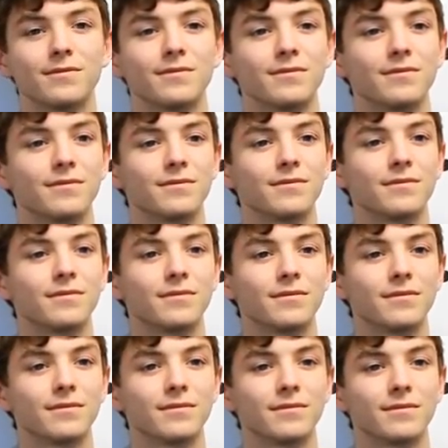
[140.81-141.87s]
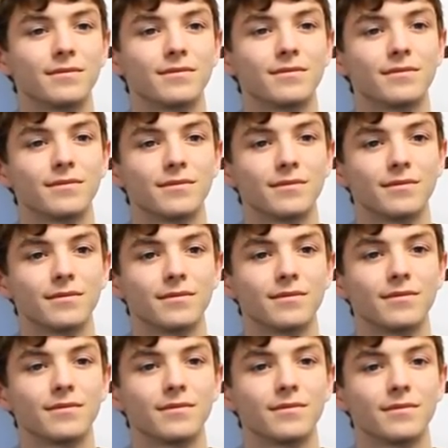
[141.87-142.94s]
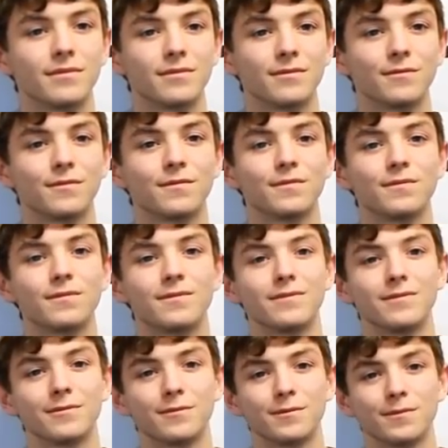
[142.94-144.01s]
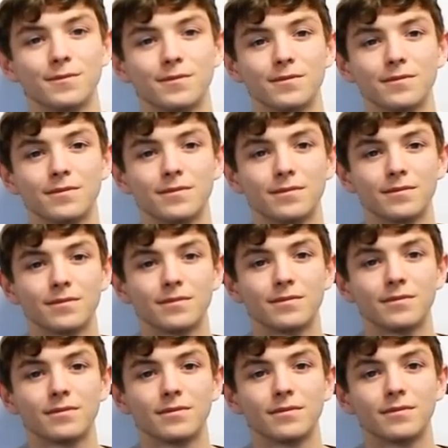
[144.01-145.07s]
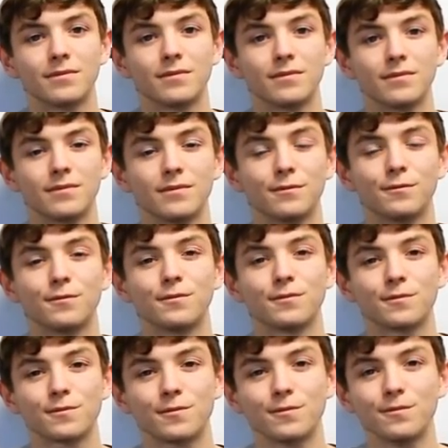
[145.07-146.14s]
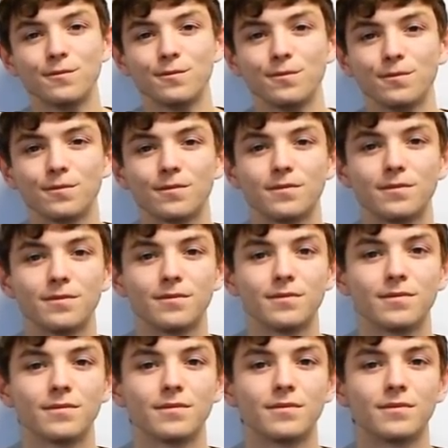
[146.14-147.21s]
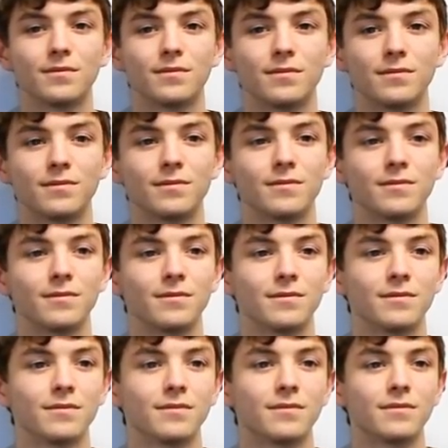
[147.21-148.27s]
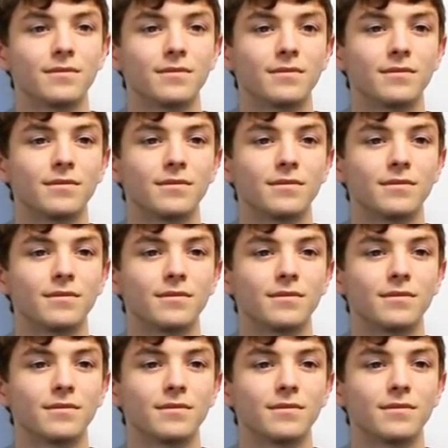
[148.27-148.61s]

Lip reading: The person shown says nothing.